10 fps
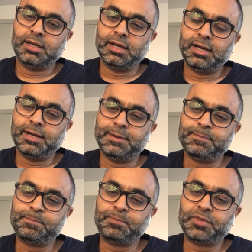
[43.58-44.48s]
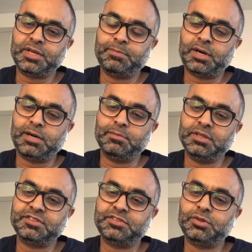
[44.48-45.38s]

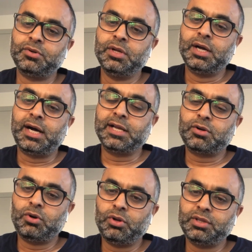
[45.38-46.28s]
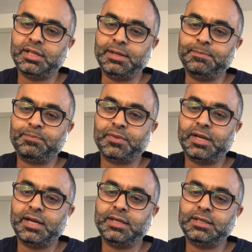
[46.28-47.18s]
Department. So I called them
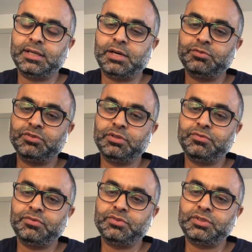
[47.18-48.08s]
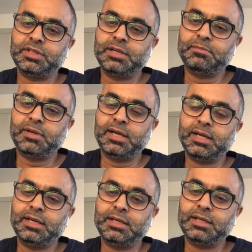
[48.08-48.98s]
and I was on the phone to them,
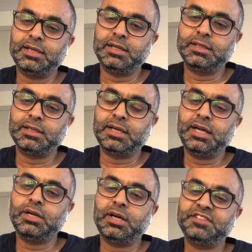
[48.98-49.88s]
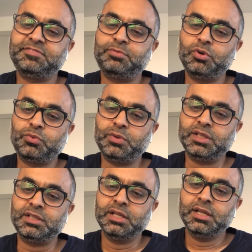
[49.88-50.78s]
and the guy I spoke
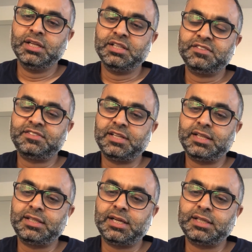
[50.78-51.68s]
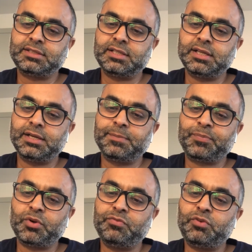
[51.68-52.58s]
with said that
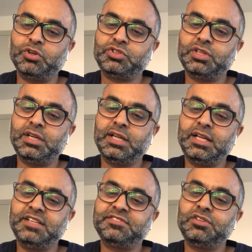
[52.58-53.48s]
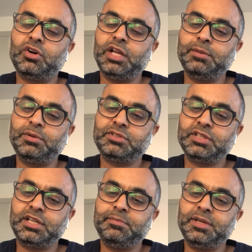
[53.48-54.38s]
unfortunately he's not able
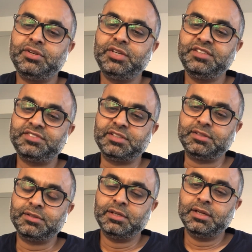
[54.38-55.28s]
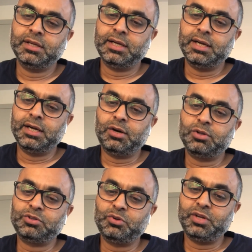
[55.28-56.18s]
to give me a reason.
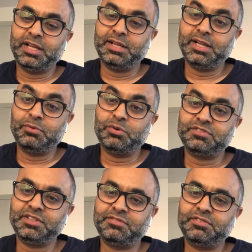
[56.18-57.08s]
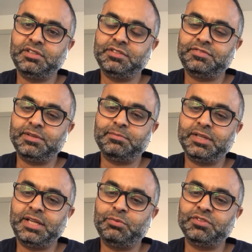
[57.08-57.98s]
Although it was in front of him,
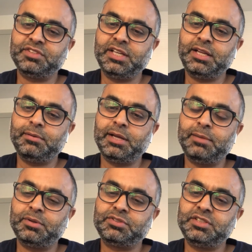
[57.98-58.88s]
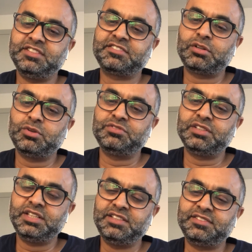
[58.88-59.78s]
but he wasn't able to disclose
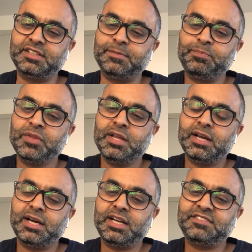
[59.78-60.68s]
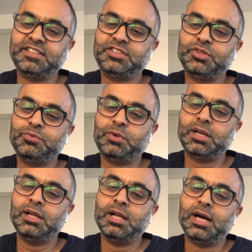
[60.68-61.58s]
the reason. And I said to him,
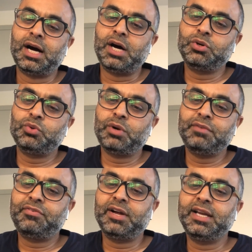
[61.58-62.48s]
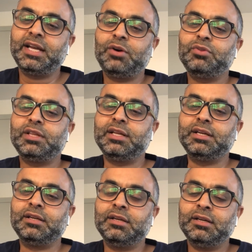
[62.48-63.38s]
well, how do I find out
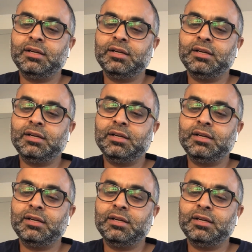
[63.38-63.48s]
then